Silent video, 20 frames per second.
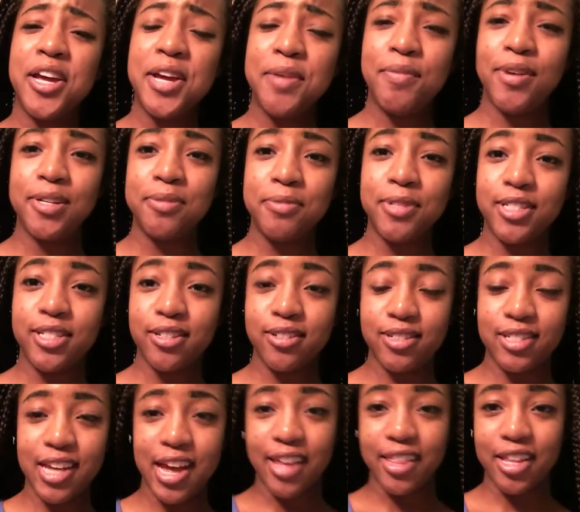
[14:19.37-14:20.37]
It makes me
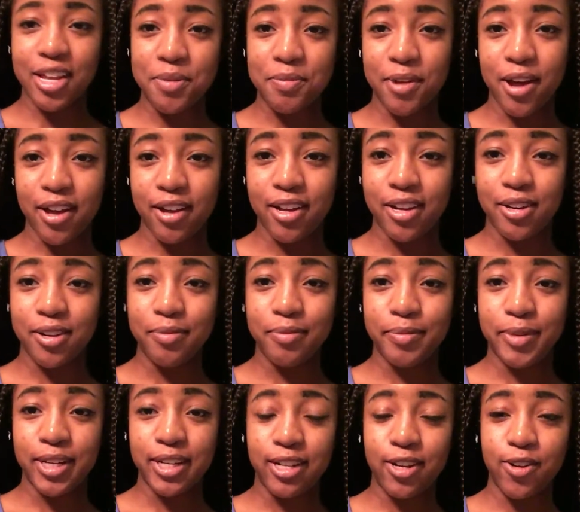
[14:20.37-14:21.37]
so sad that I'm not going to
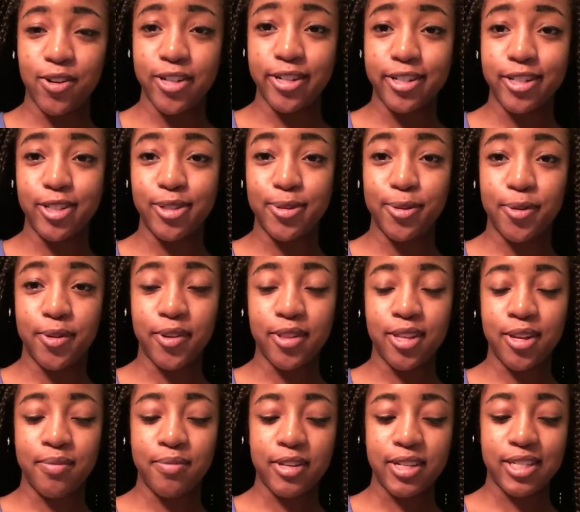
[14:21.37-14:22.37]
be going to school
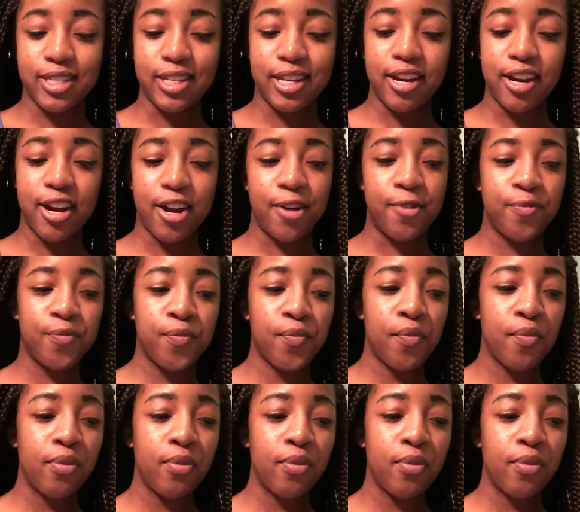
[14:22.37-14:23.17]
with them this year.